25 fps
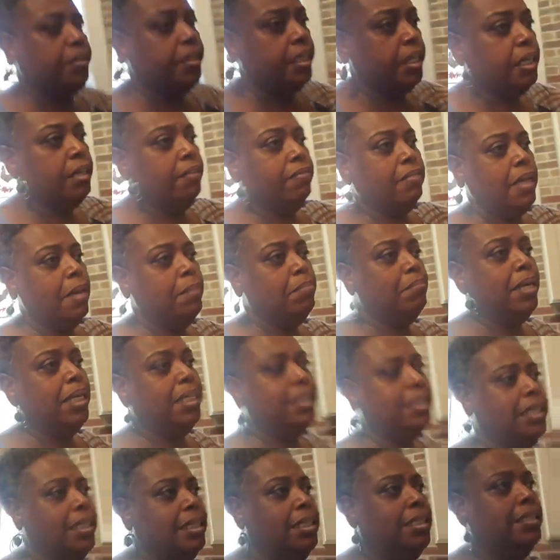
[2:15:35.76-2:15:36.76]
think, if that
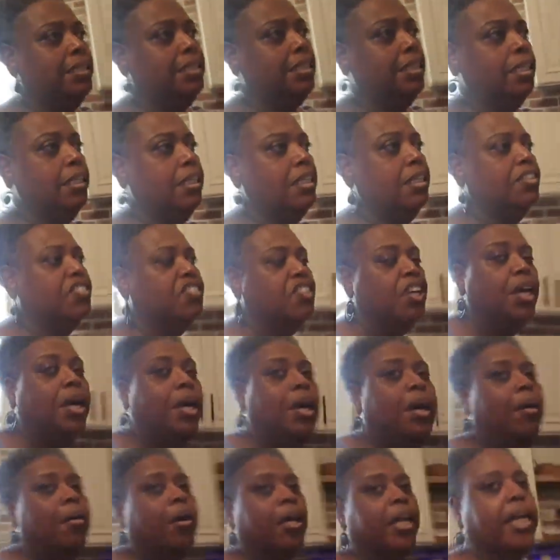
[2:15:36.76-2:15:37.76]
makes any sense.
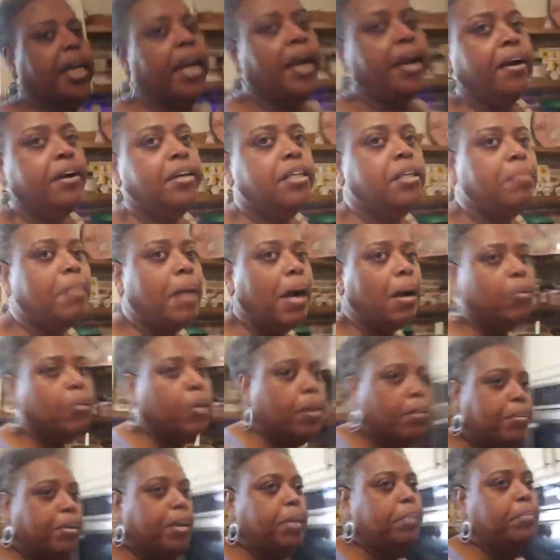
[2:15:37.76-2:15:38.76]
Caring about
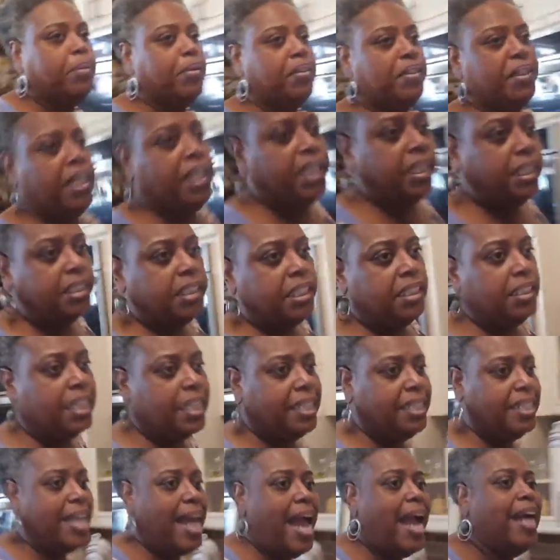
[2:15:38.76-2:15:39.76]
what people think is
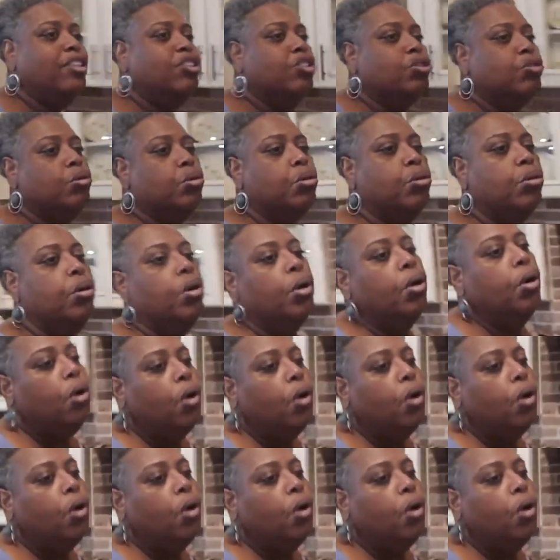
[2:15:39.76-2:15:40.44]
a natural.